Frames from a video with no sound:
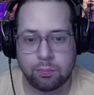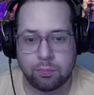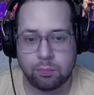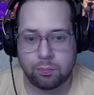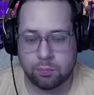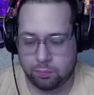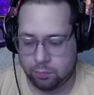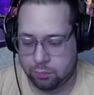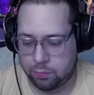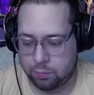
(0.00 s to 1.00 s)

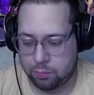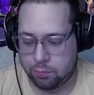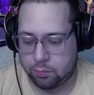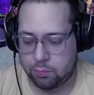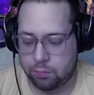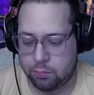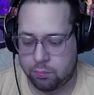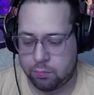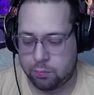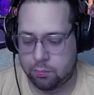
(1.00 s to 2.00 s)

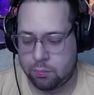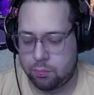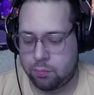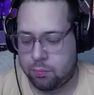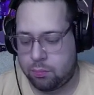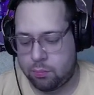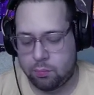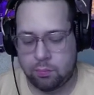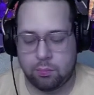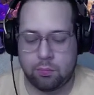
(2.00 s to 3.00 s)
The person shown says nothing.